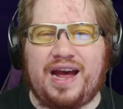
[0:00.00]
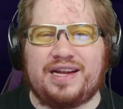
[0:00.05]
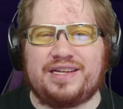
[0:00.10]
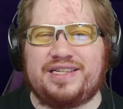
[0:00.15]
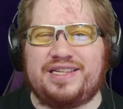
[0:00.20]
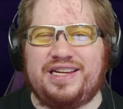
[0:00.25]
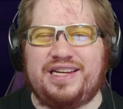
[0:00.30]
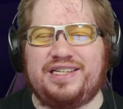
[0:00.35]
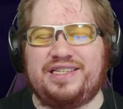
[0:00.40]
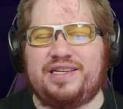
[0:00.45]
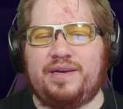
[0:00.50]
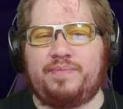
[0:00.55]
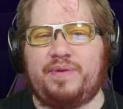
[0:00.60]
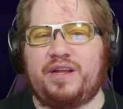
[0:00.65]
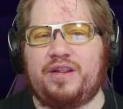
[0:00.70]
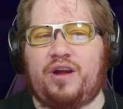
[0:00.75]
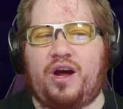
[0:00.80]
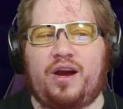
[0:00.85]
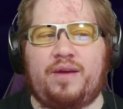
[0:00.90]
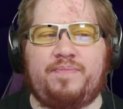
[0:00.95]
seeing
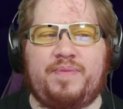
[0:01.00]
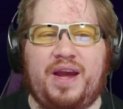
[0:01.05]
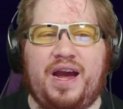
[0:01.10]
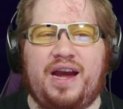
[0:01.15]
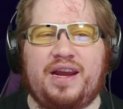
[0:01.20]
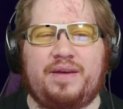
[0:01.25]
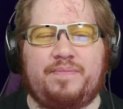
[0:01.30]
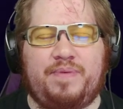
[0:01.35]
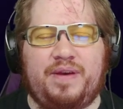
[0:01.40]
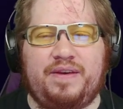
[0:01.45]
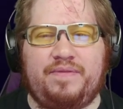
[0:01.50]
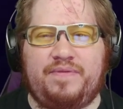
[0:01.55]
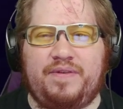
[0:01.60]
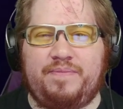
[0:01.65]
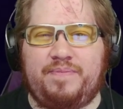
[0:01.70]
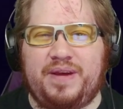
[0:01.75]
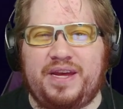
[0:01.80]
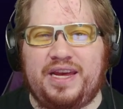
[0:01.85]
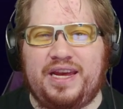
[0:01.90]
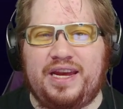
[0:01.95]
something locked behind a
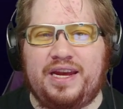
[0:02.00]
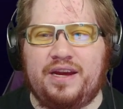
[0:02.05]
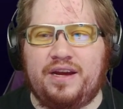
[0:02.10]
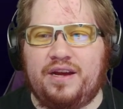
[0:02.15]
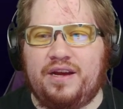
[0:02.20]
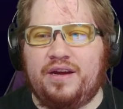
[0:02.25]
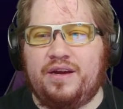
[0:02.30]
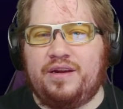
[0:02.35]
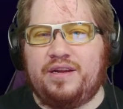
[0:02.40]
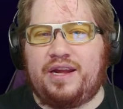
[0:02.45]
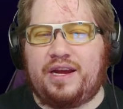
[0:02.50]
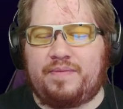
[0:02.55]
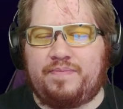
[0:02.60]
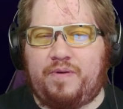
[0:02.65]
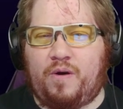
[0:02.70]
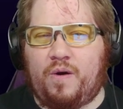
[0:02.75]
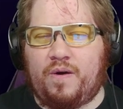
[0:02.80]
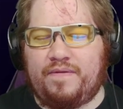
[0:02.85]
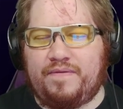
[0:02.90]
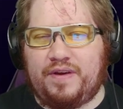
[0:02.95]
PvP, like
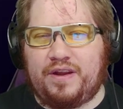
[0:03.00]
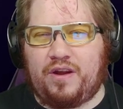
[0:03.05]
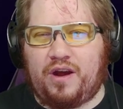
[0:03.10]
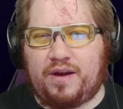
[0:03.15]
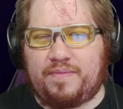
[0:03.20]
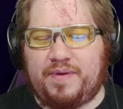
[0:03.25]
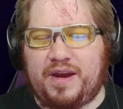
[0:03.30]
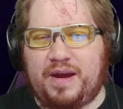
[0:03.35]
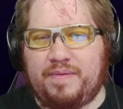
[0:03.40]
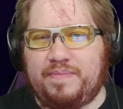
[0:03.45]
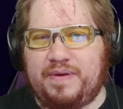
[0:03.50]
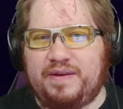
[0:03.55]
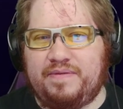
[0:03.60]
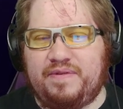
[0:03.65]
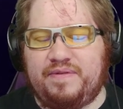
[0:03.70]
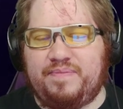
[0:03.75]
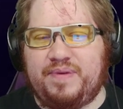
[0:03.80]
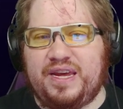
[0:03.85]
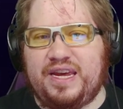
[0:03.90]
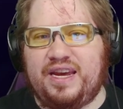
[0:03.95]
part of it locked behind
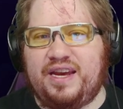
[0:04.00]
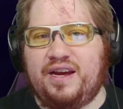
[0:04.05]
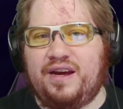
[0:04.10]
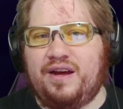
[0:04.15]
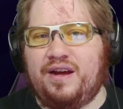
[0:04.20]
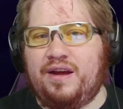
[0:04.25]
PvP,